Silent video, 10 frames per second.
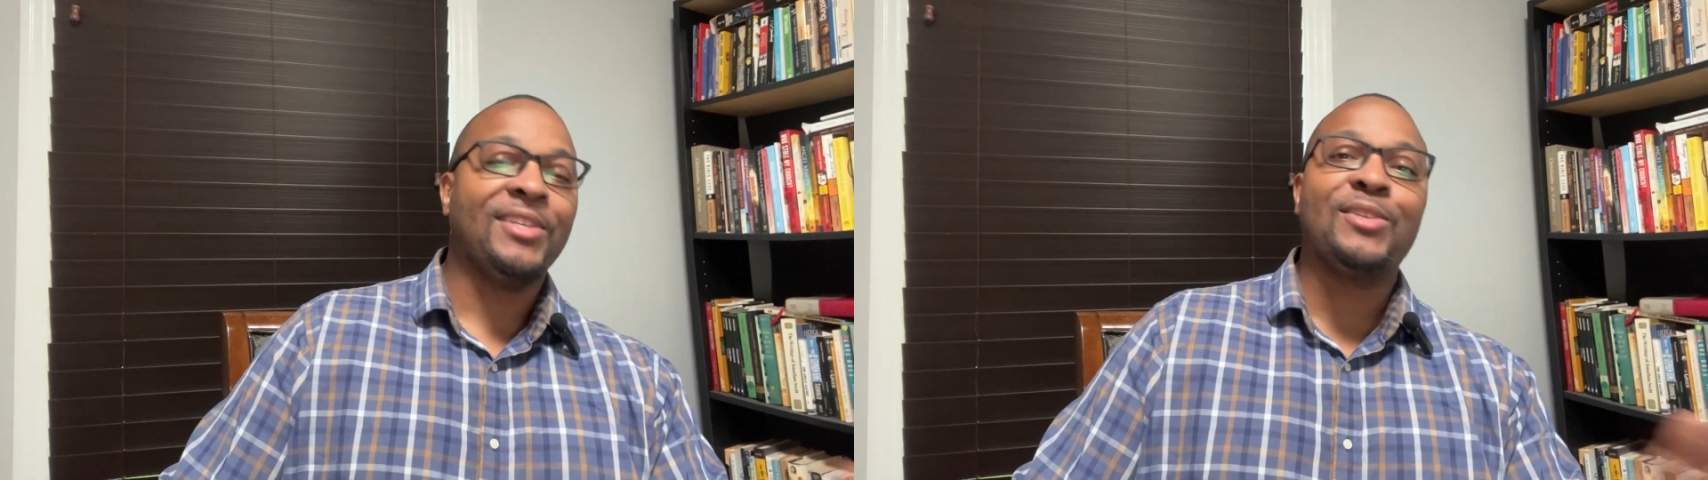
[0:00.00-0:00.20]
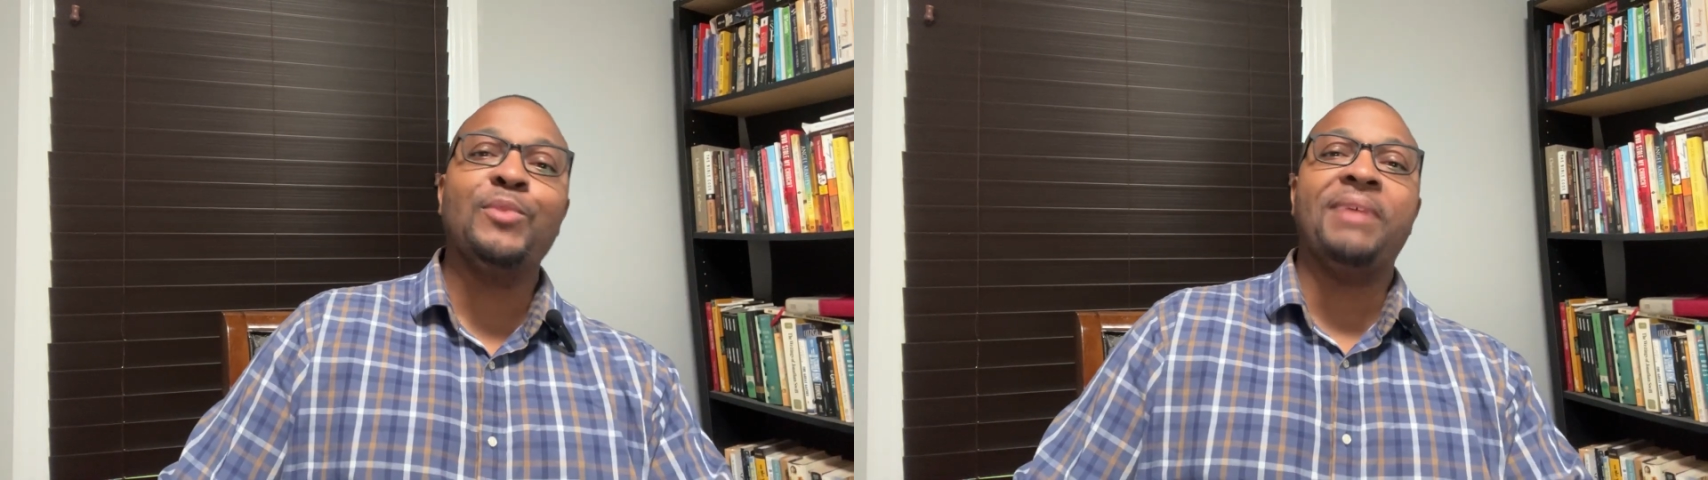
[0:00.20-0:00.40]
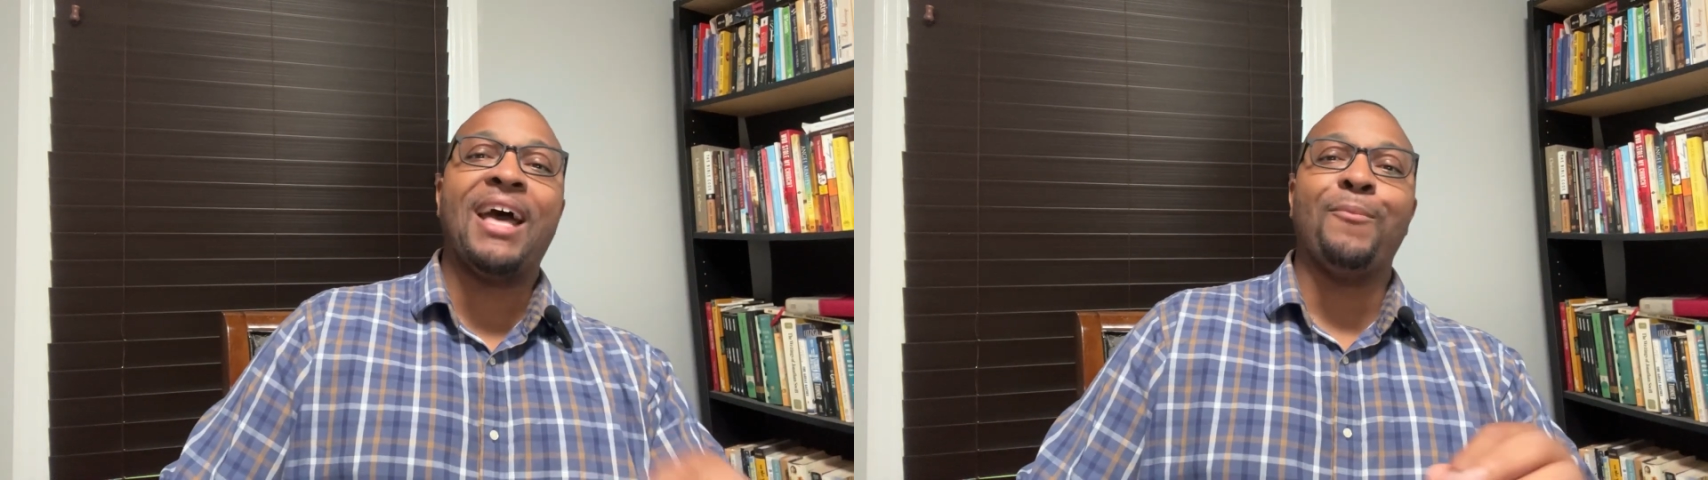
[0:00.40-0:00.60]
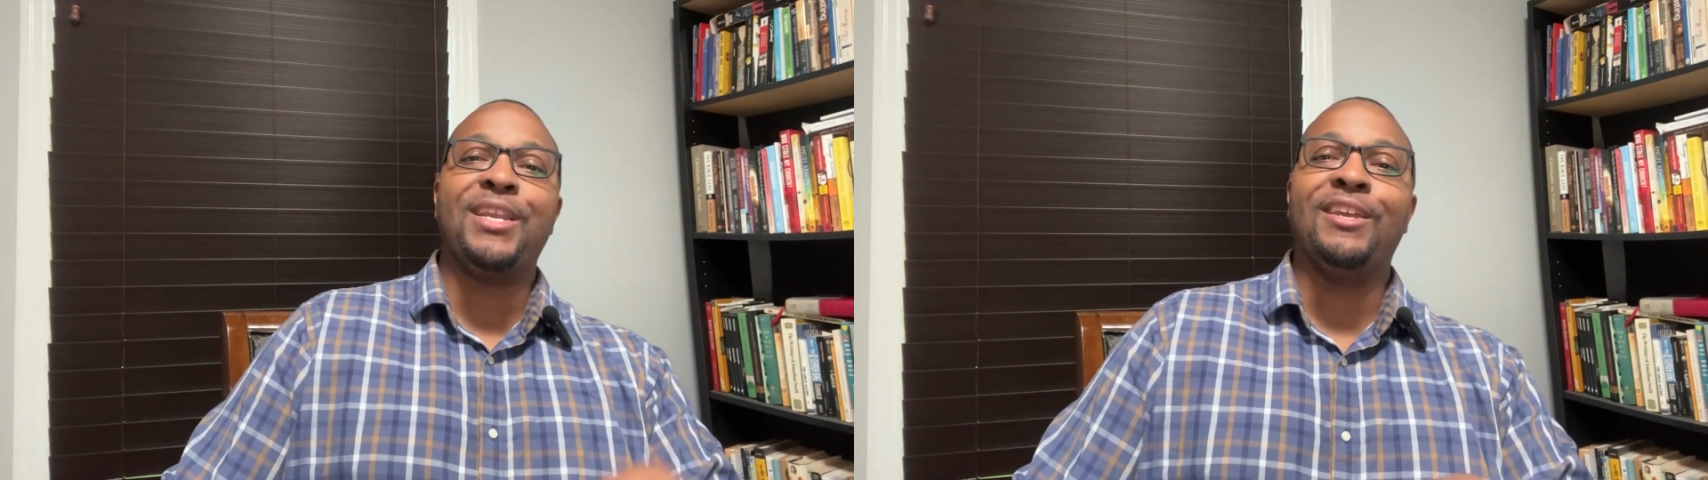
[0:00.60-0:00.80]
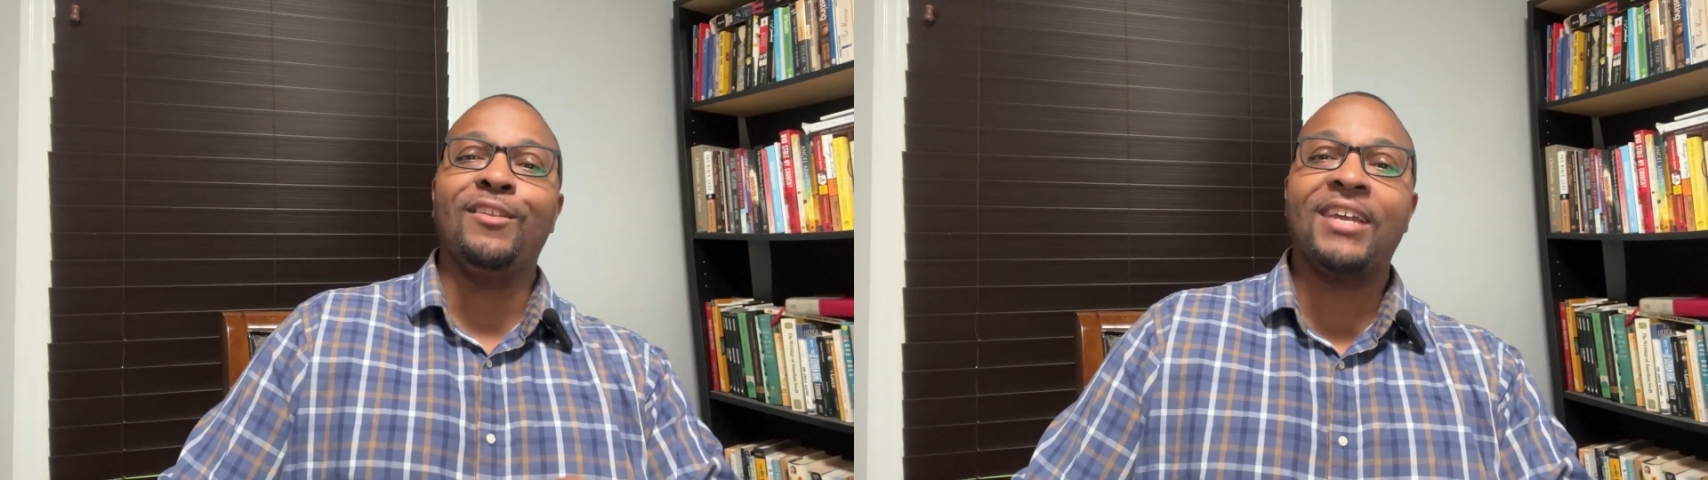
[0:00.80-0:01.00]
too bad we
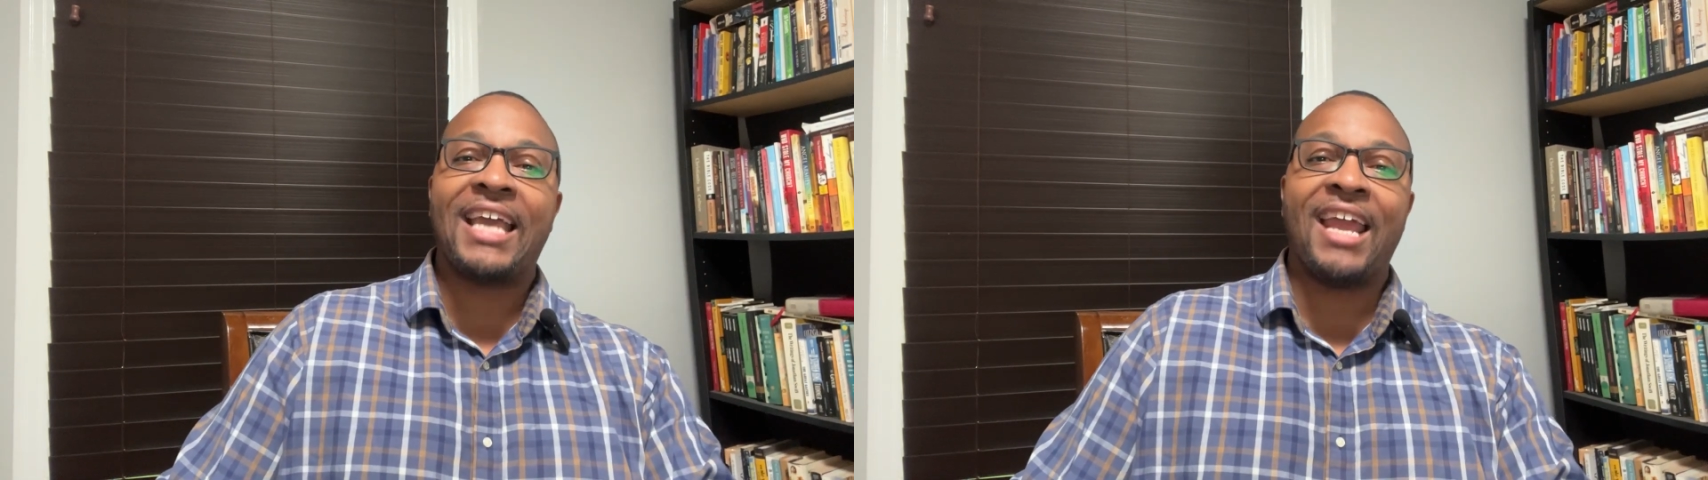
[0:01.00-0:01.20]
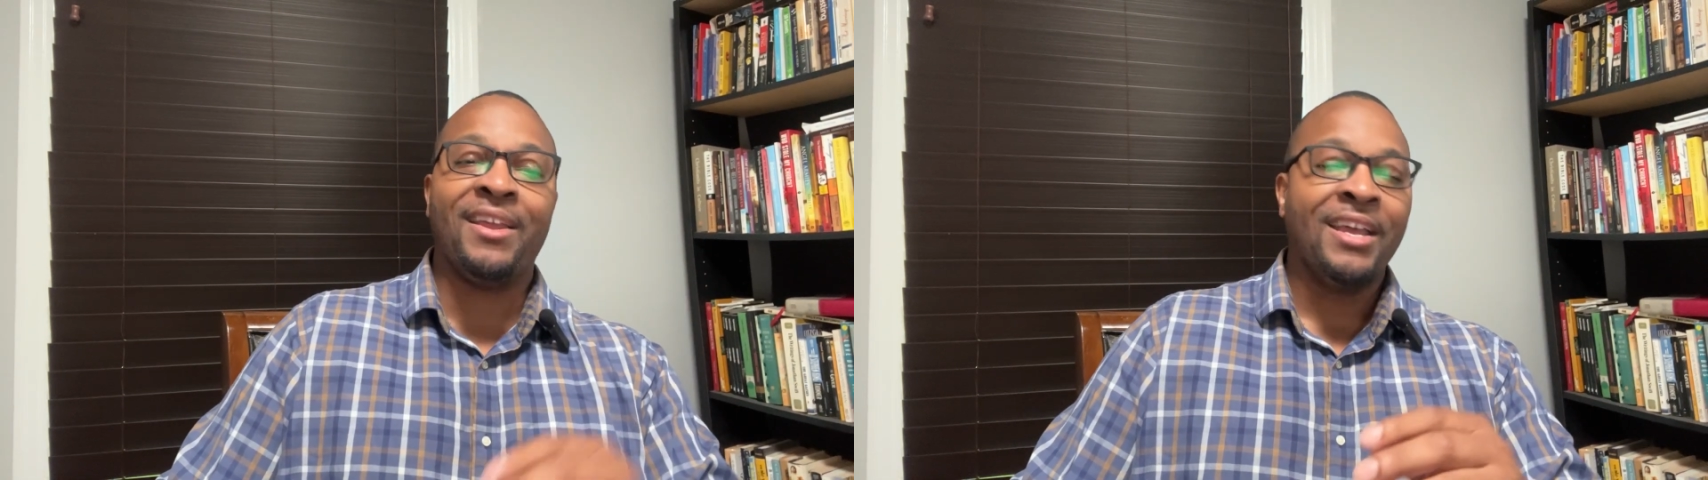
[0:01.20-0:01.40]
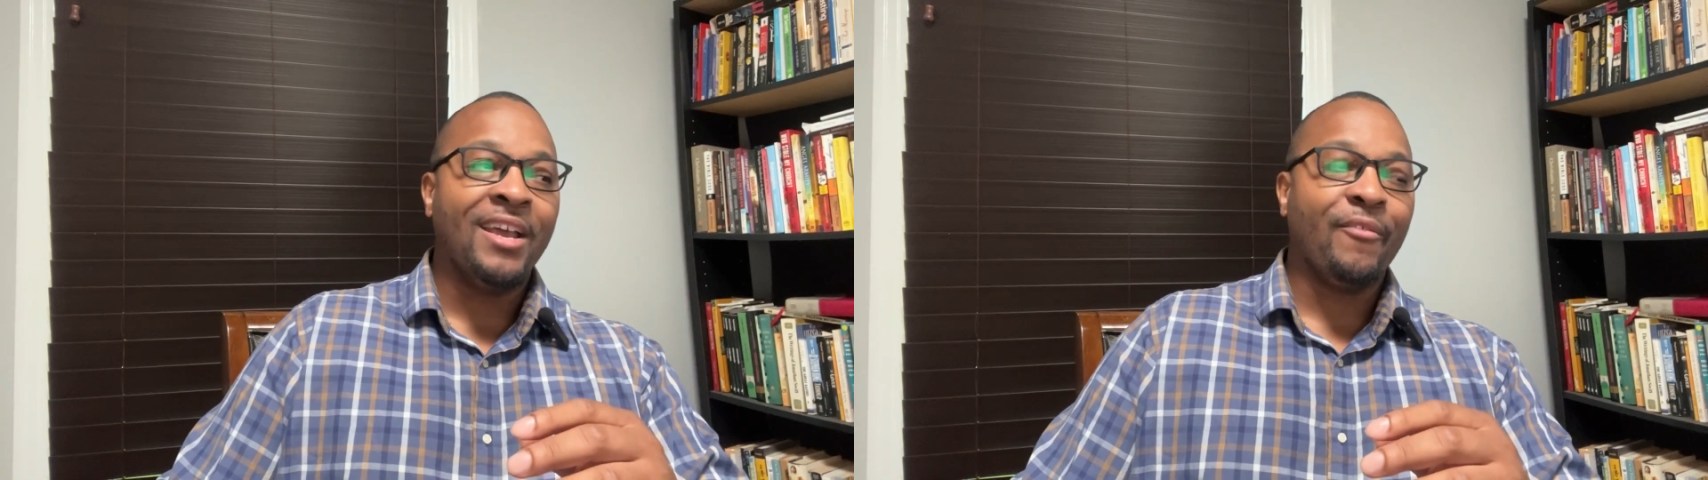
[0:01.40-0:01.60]
didn't look at it